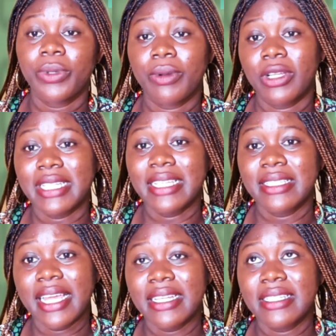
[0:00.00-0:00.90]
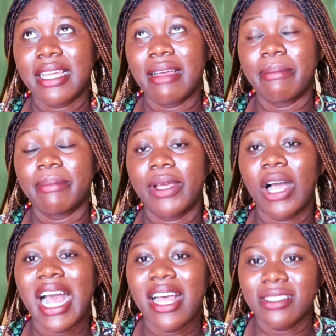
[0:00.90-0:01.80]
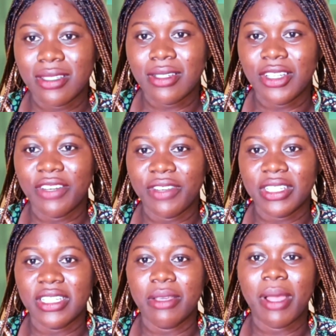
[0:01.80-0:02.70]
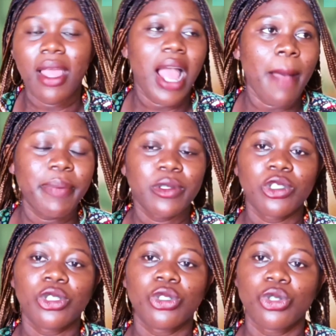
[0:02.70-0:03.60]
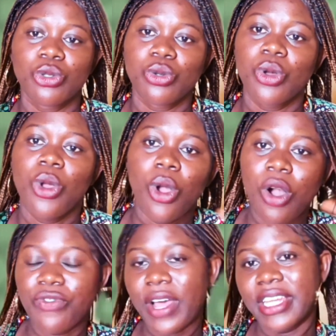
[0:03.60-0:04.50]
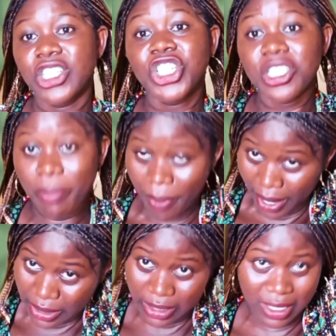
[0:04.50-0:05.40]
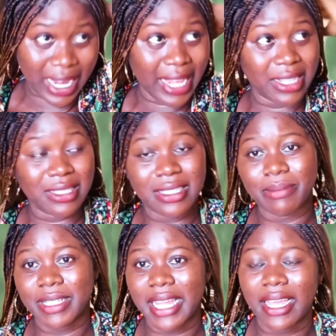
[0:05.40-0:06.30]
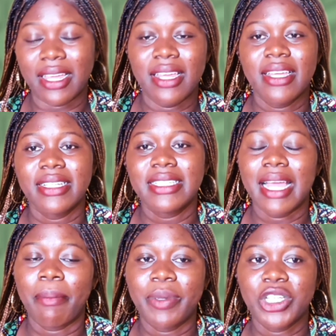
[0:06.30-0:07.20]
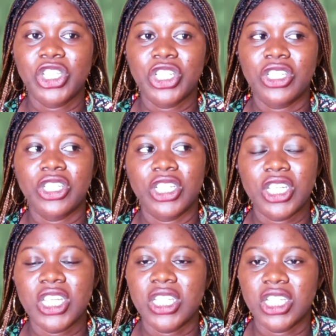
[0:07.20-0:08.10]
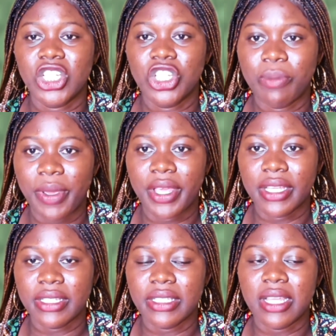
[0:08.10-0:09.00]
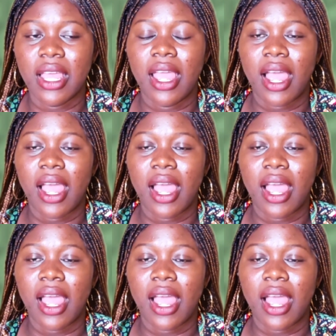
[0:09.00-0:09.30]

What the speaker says: know, because I said Aston University happens to offer the cheapest, like it seems like their PGD is the cheapest